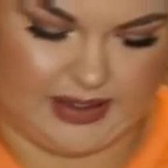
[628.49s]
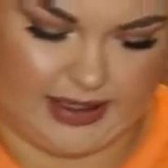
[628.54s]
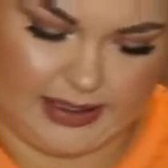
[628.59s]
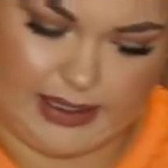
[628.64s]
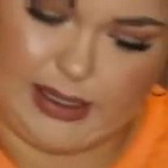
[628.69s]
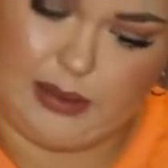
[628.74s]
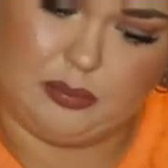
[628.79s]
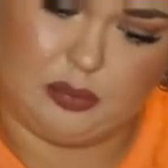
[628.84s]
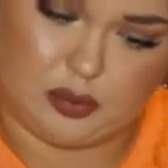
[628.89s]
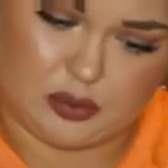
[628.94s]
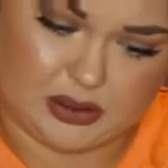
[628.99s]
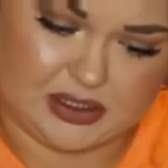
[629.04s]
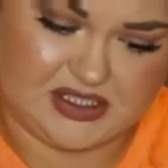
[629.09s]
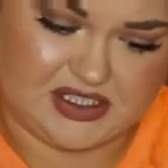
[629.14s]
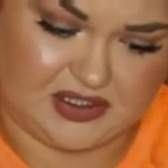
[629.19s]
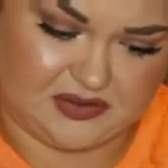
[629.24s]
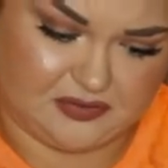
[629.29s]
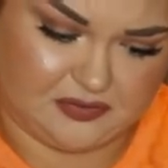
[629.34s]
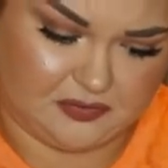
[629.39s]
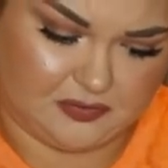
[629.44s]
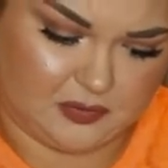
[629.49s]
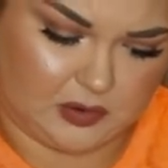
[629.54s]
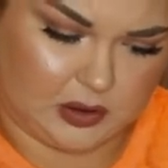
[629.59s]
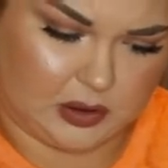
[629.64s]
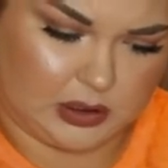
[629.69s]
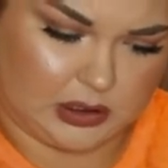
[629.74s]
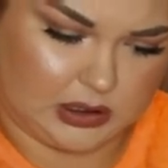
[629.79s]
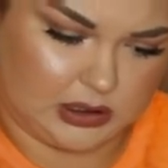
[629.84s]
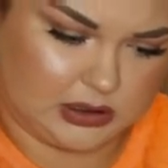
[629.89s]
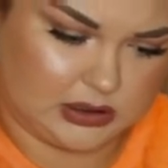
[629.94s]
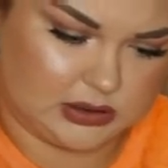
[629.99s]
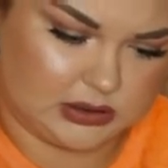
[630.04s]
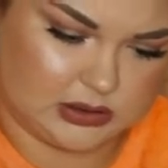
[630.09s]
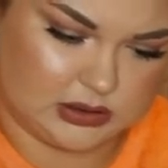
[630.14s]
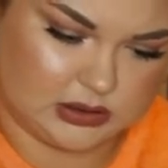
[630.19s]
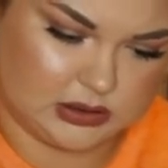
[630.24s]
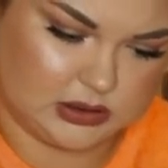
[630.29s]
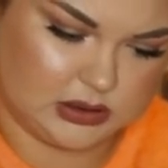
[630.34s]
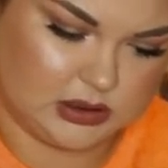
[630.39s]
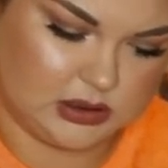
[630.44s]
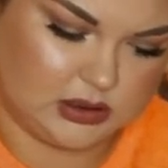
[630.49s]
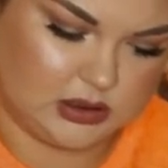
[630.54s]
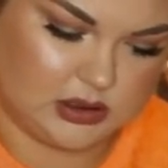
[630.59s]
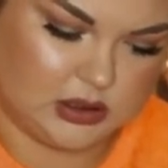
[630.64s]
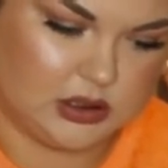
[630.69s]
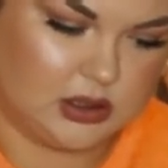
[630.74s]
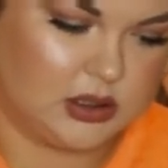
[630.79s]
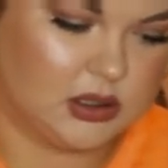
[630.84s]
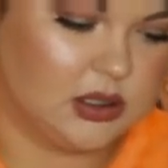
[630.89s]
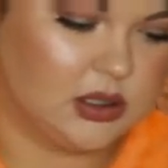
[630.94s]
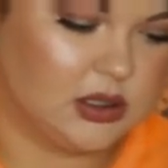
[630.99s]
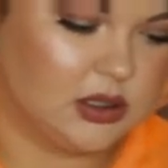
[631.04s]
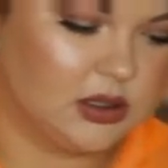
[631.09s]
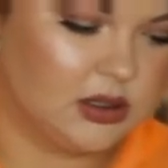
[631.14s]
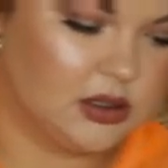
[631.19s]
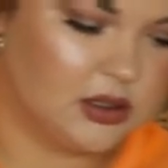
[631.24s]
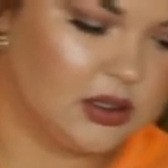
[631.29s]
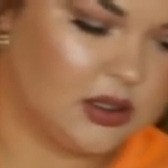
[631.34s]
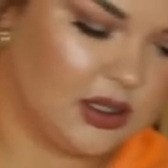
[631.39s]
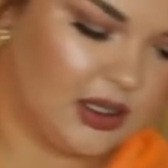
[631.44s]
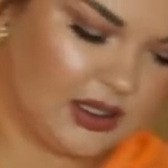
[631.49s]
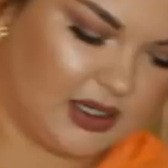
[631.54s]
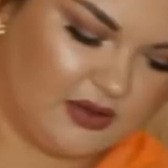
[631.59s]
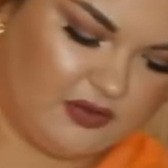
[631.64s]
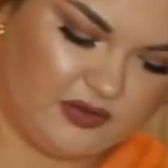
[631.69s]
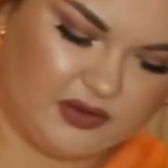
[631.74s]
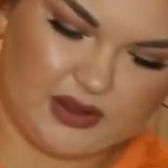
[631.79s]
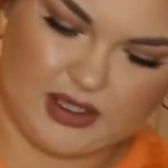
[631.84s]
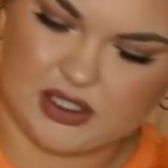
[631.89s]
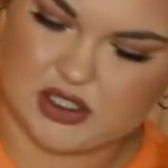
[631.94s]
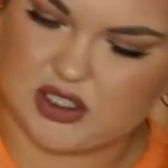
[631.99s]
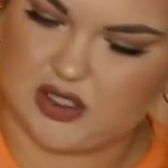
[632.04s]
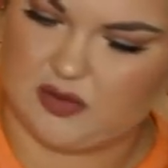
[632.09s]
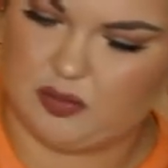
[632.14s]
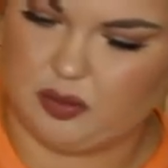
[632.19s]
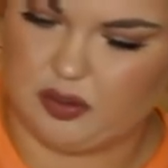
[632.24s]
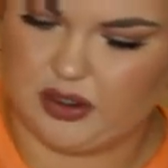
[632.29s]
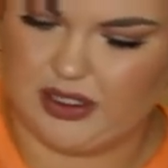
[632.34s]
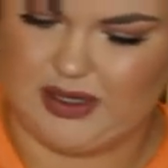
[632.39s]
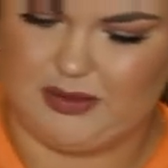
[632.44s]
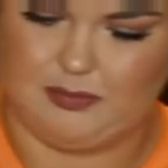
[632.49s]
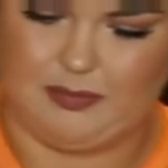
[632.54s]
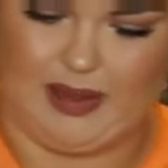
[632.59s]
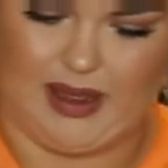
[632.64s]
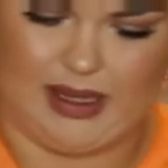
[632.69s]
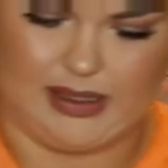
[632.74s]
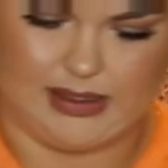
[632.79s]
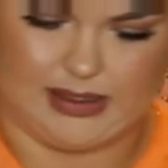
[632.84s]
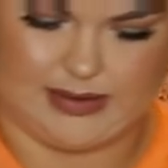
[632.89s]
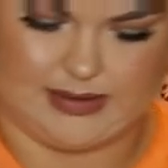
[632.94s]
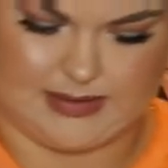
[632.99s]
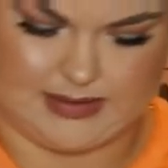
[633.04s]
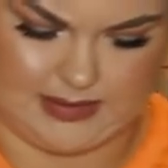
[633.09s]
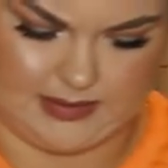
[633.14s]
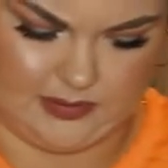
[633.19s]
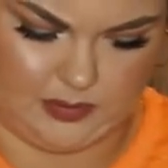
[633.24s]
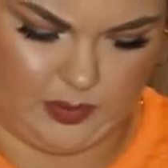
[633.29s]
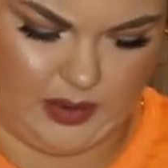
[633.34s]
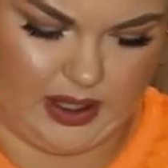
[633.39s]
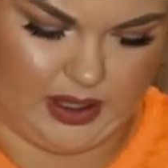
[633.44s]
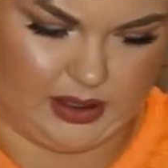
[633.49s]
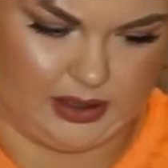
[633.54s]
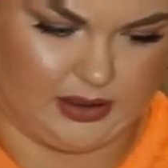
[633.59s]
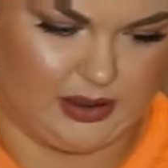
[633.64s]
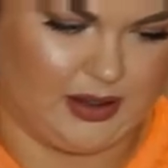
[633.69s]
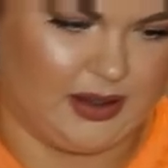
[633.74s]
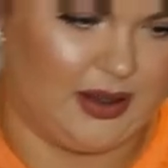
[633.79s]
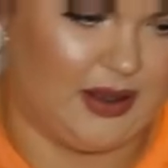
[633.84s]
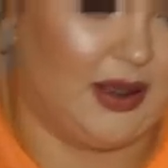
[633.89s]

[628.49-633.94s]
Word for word: getting pretty full. And I feel like she's pretty balanced as well.